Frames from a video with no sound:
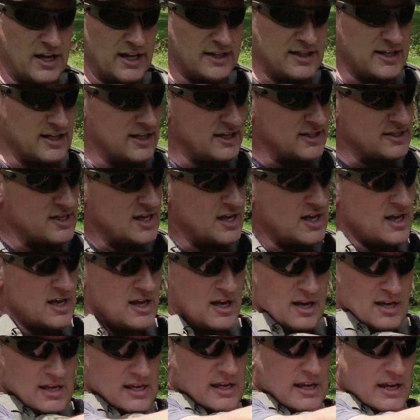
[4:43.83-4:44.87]
like this
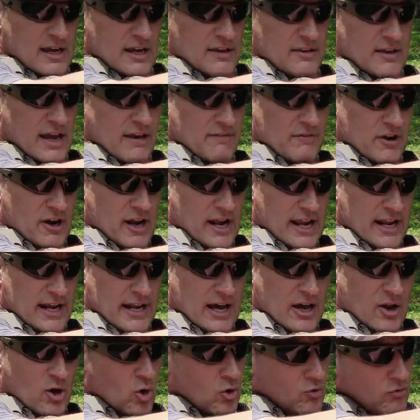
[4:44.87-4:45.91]
have their hand
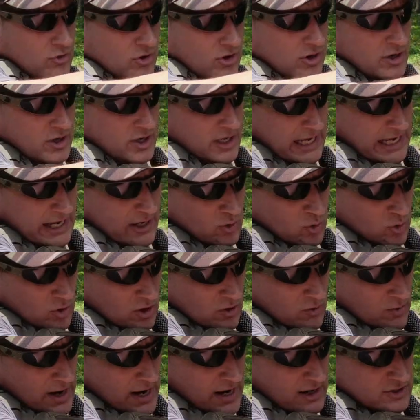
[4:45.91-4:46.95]
out over and or
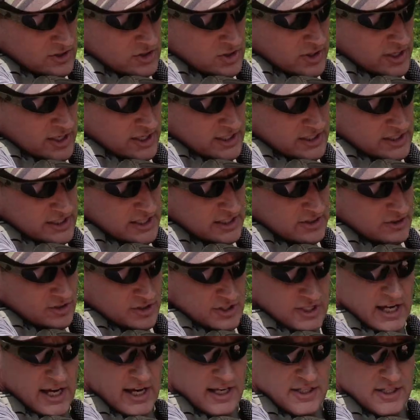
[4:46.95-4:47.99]
around so they can see their
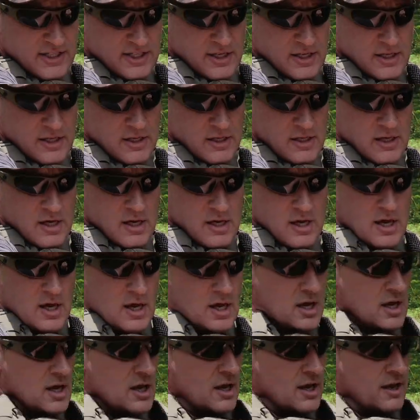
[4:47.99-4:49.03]
sights
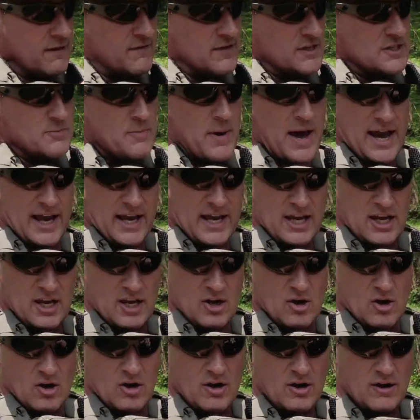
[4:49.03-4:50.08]
if it's back
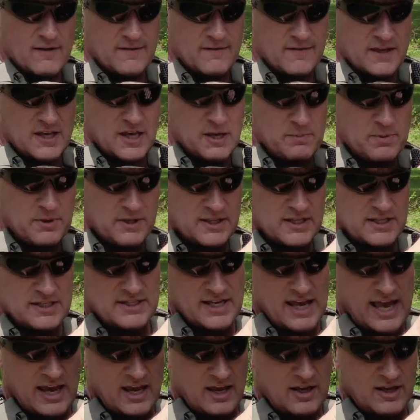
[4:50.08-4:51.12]
here keeping this
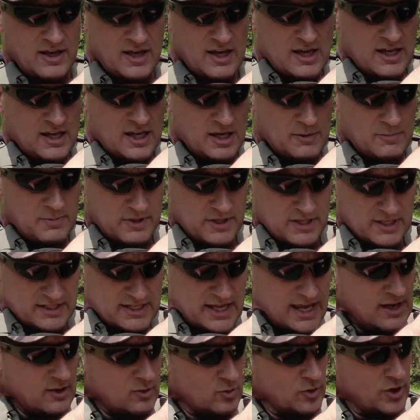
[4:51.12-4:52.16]
ang keeping this
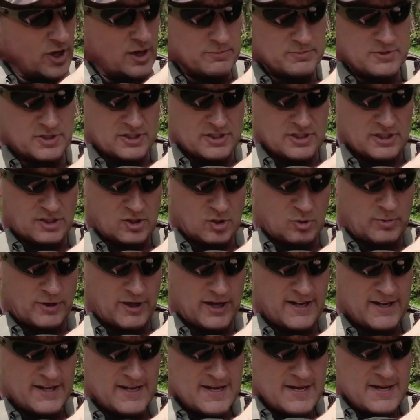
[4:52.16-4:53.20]
angled up just a little
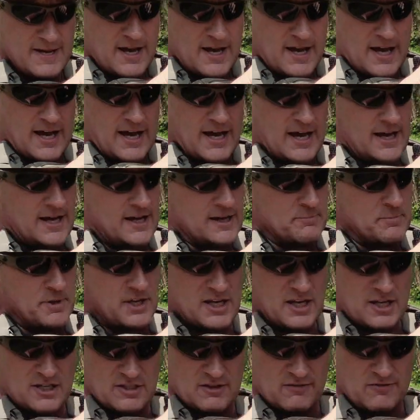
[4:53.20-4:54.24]
bit uh,
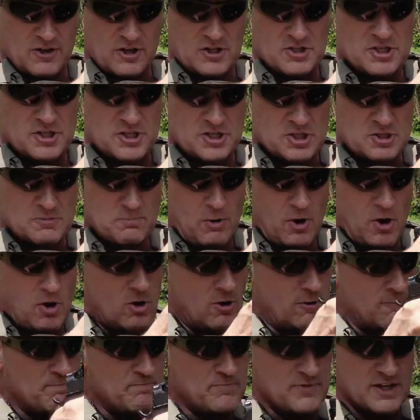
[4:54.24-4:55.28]
because if there's any
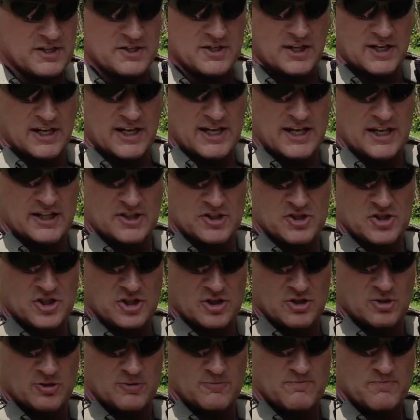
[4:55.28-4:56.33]
spall, it's going to hit the
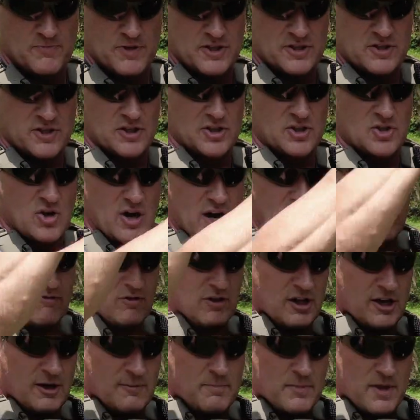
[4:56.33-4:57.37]
shield, it's going to
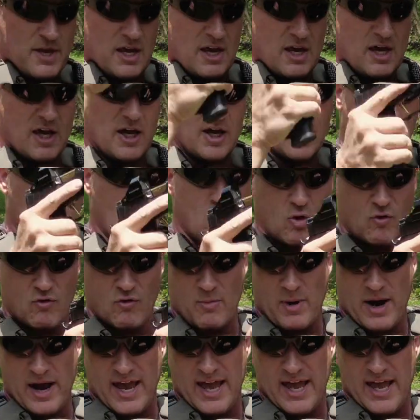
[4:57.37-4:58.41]
travel up and go over
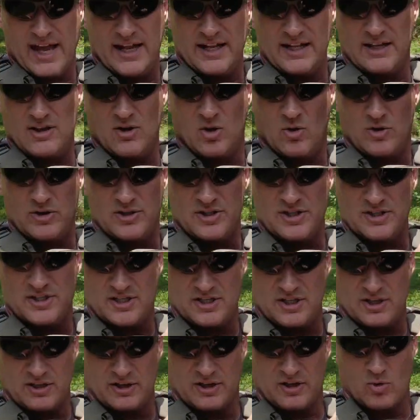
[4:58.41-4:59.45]
my head and go into the
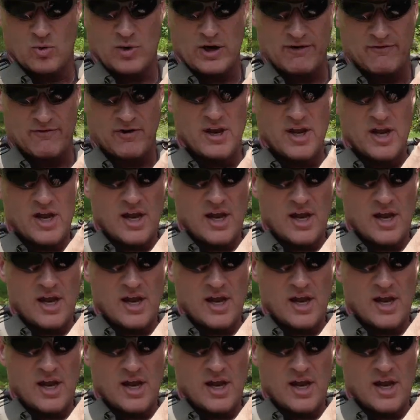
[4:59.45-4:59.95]
ceiling or whatever.